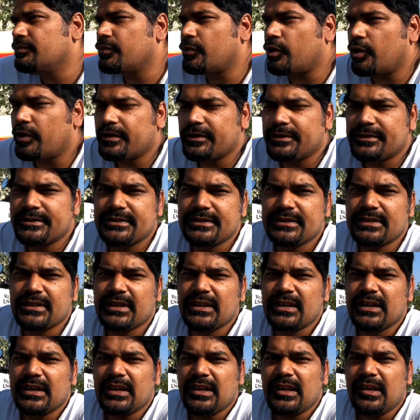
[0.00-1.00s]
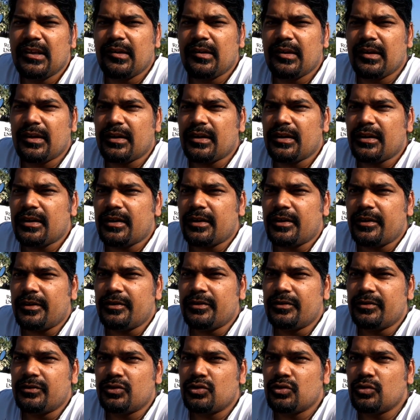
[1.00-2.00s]
products
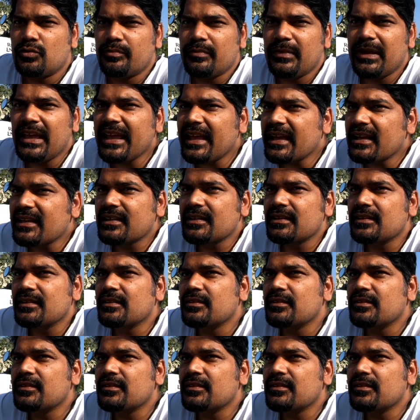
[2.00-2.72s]
to make